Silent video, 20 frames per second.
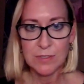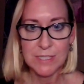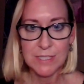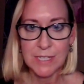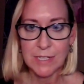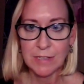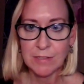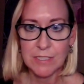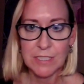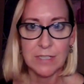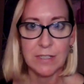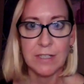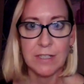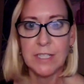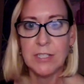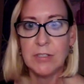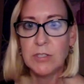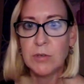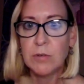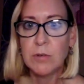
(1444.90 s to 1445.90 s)
secretary.
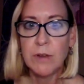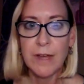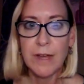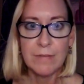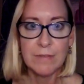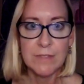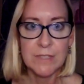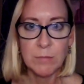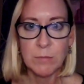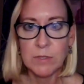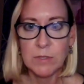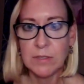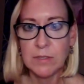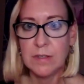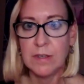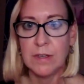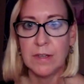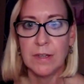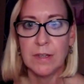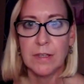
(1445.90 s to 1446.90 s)
You don't have
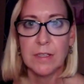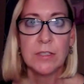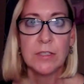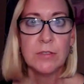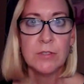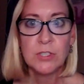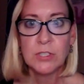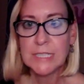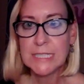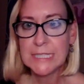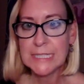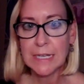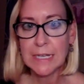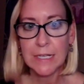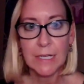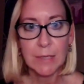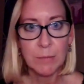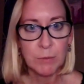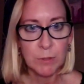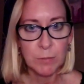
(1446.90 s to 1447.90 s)
someone usually
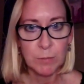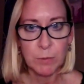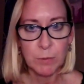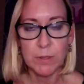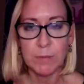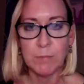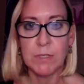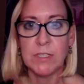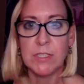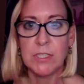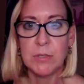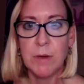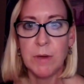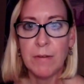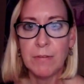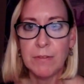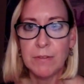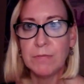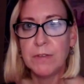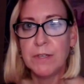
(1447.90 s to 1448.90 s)
setting up your appointments. You
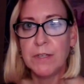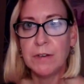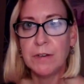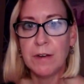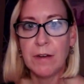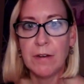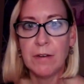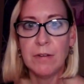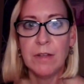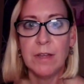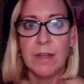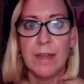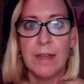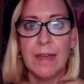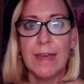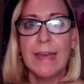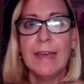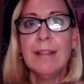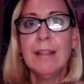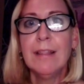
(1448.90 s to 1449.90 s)
have to figure out
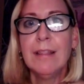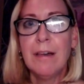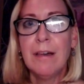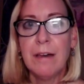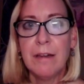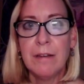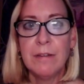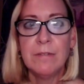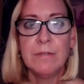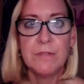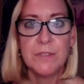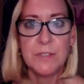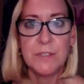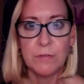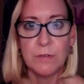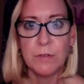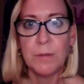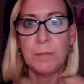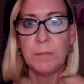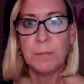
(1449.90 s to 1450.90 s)
a lot of
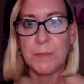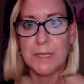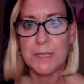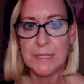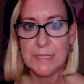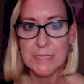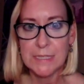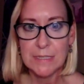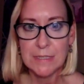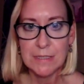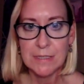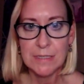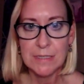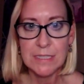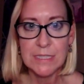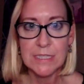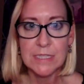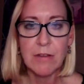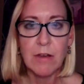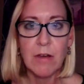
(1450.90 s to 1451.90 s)
different
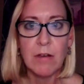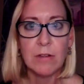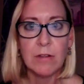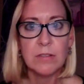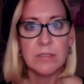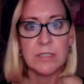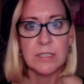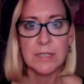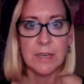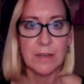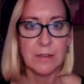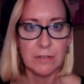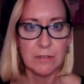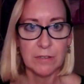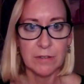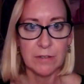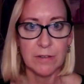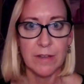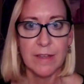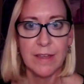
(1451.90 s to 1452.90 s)
pieces all
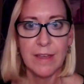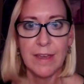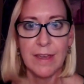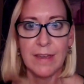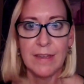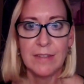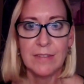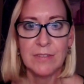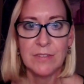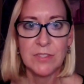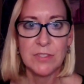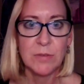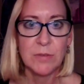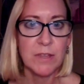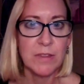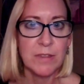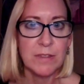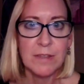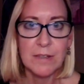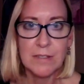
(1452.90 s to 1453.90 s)
together. And so I
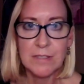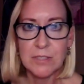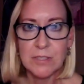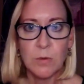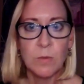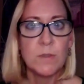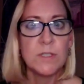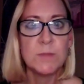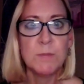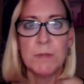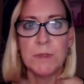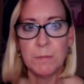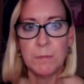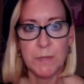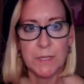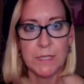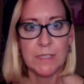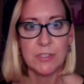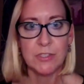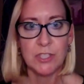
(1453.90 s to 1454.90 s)
think that's always been the
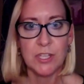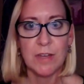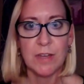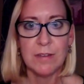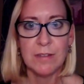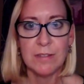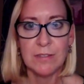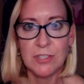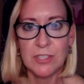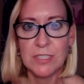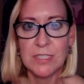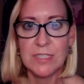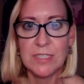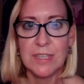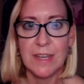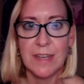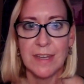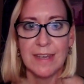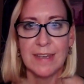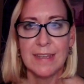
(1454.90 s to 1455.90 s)
biggest challenge is
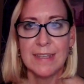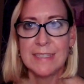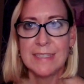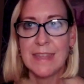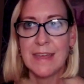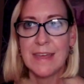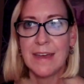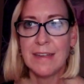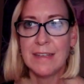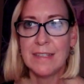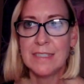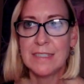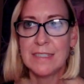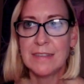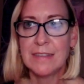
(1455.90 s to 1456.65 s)
that